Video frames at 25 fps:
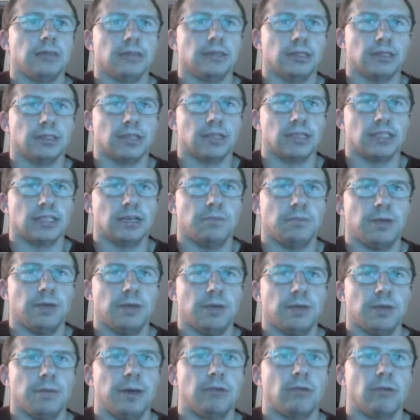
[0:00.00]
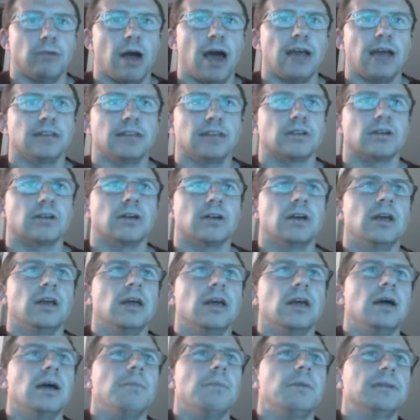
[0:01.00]
Like this guy's gonna be a big riser.
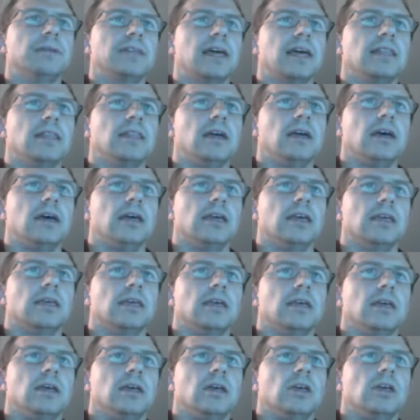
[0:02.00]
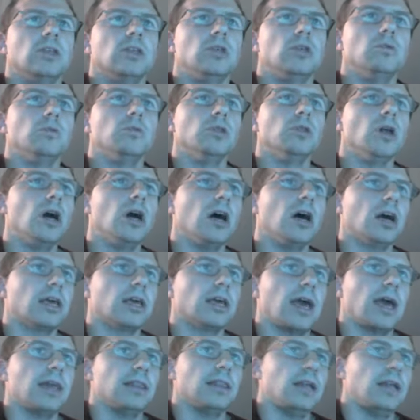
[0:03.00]
But then like you look and